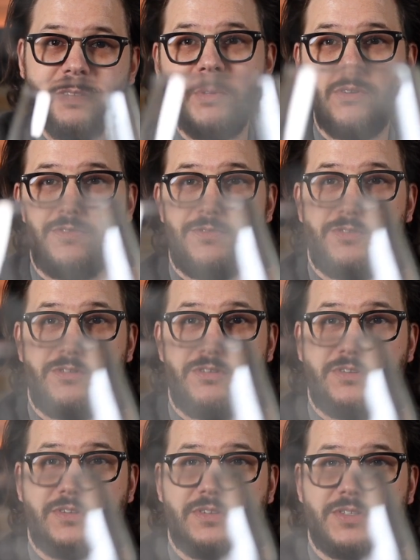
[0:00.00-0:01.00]

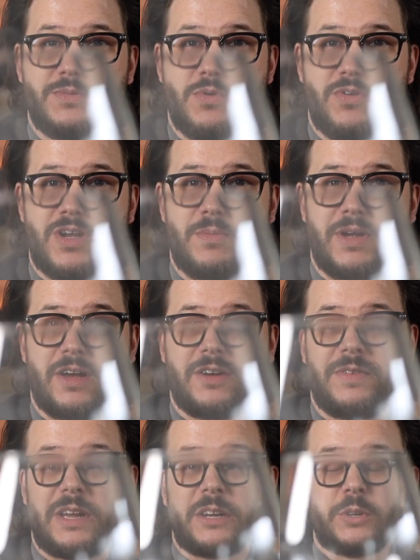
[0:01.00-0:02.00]
beautiful smoke coming
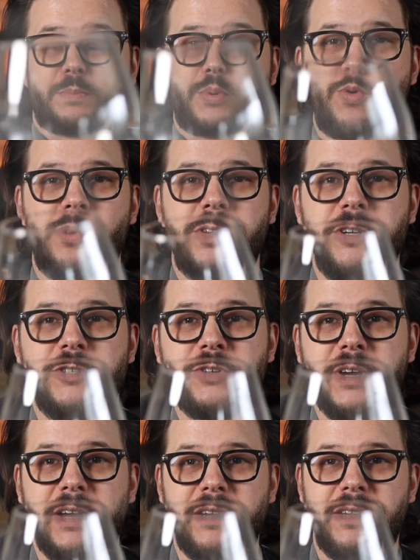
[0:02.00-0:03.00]
out of it, and you pour your
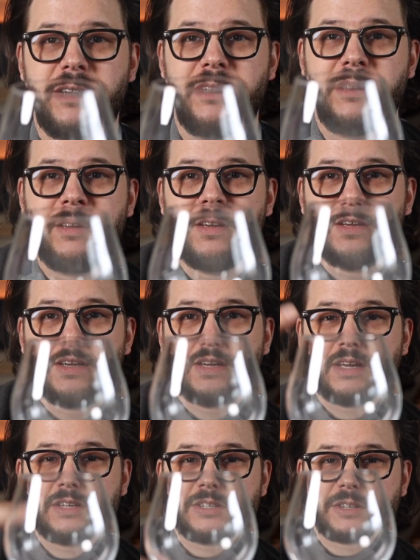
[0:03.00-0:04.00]
drink
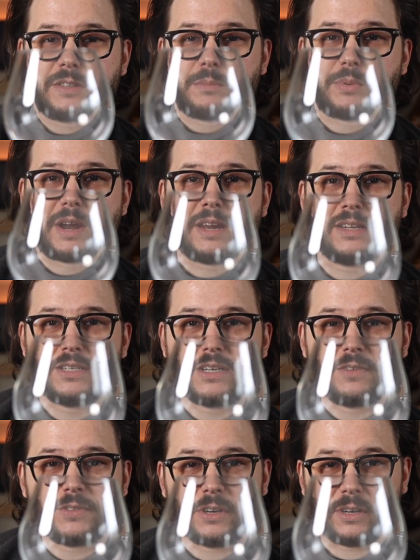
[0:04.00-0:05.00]
into the brandy
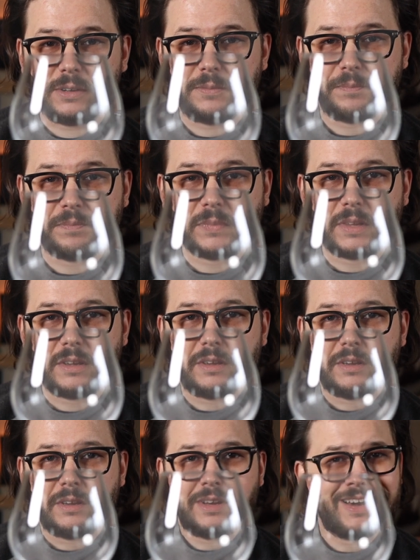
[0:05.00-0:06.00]
snifter.
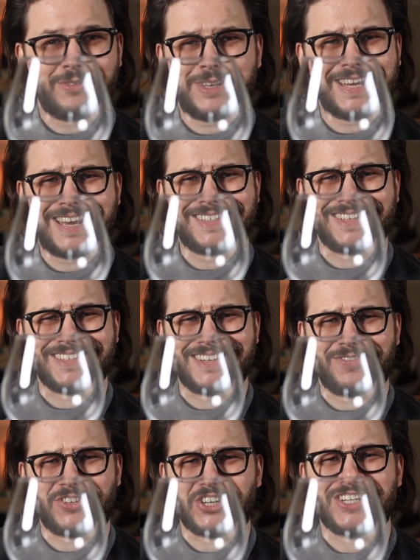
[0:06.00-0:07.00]
I really can't say
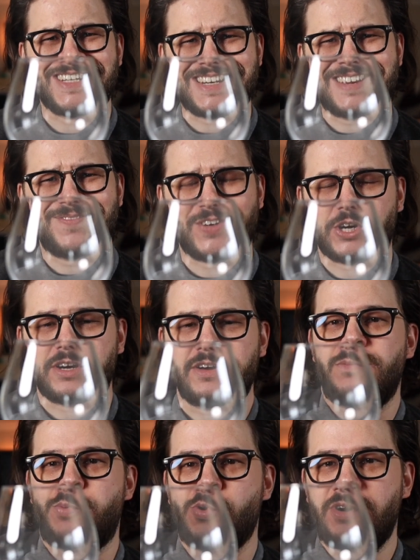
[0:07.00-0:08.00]
snifter.
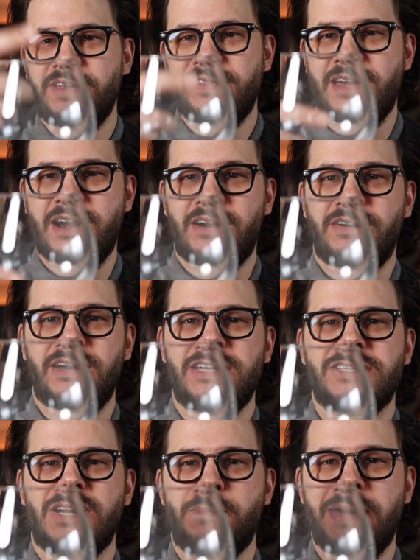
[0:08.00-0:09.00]
You pour it in there, and
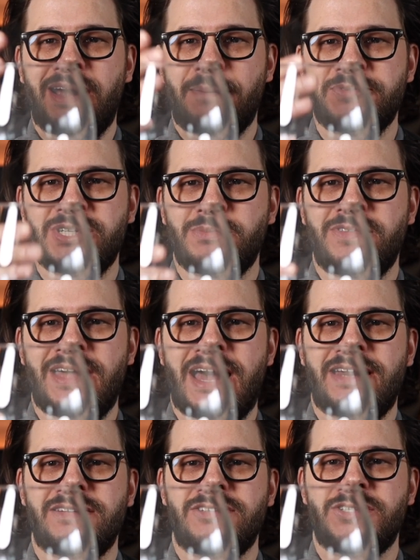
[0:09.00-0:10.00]
it's going to pick up some of
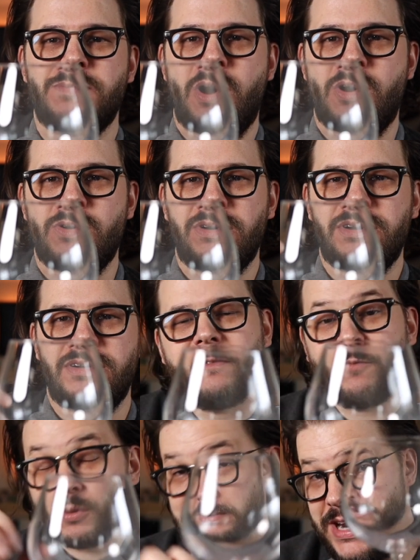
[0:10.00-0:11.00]
that smoke,
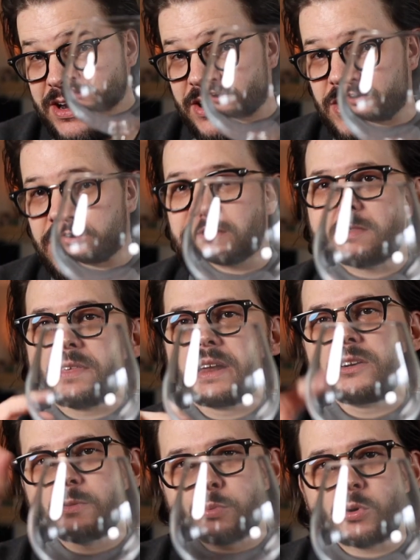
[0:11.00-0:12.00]
and from here,
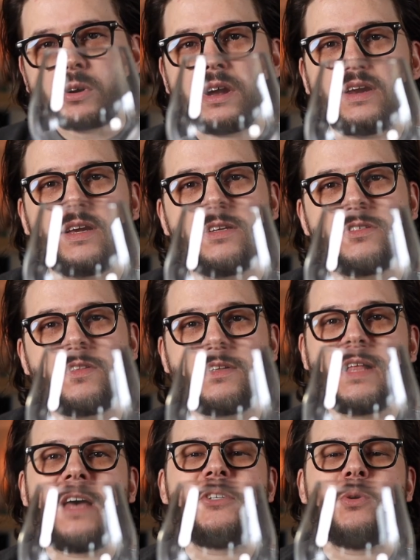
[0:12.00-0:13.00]
then you pour it into the
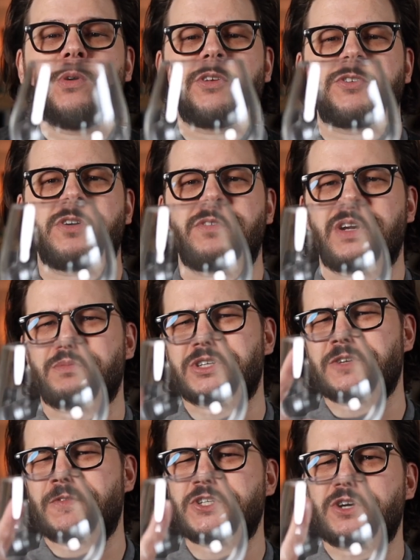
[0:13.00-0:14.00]
glass you want to serve it in.
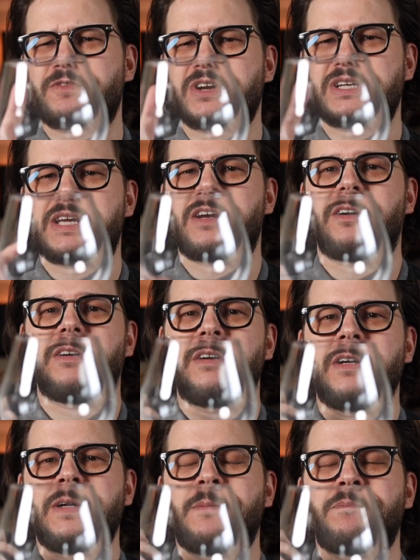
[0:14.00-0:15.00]
Because if you serve it in
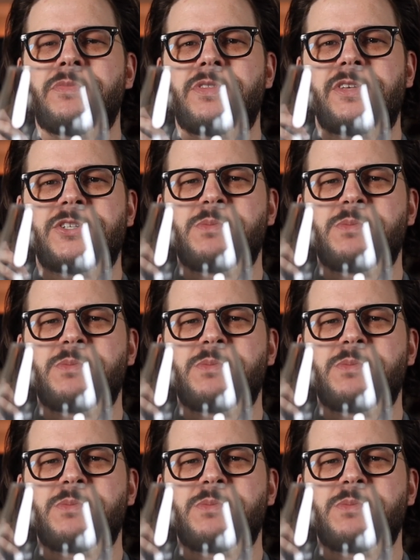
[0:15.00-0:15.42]
here, the